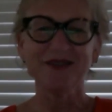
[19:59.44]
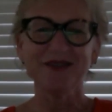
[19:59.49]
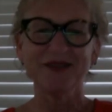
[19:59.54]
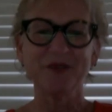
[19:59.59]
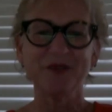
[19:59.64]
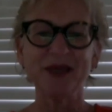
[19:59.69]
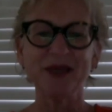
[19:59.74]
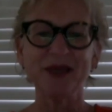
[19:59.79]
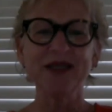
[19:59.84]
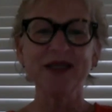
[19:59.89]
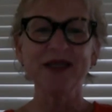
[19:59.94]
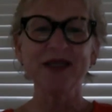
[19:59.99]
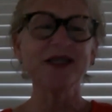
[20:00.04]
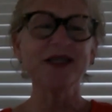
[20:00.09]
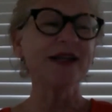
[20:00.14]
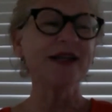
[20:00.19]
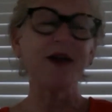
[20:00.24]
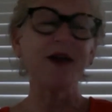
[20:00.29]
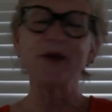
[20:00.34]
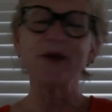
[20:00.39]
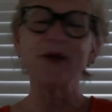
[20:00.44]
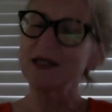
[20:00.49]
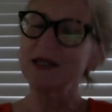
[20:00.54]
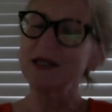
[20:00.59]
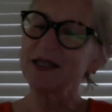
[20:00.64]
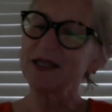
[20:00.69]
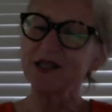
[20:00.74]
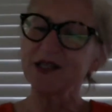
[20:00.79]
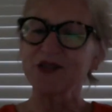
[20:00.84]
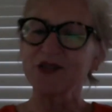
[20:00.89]
But we can see
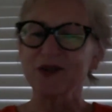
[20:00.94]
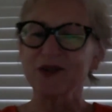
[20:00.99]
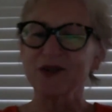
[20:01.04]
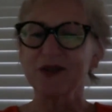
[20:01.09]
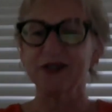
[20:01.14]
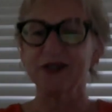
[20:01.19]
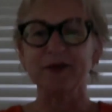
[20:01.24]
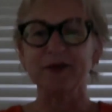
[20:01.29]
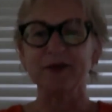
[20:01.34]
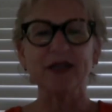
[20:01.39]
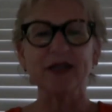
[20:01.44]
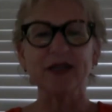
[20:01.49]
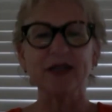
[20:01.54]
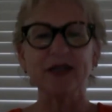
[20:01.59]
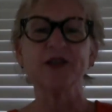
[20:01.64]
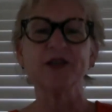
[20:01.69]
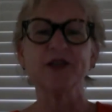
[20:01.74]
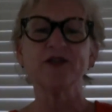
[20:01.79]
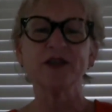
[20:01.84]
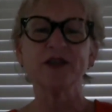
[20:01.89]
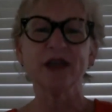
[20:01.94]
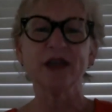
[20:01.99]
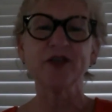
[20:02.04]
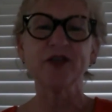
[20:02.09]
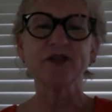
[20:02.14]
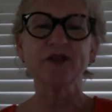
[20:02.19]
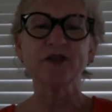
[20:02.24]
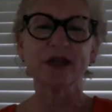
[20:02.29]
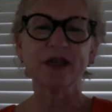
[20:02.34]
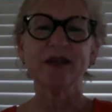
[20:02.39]
historically, we can see the
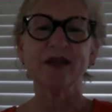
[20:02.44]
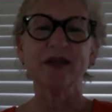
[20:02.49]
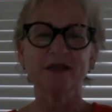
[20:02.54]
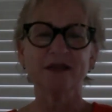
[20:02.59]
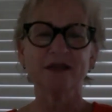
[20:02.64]
trajectory.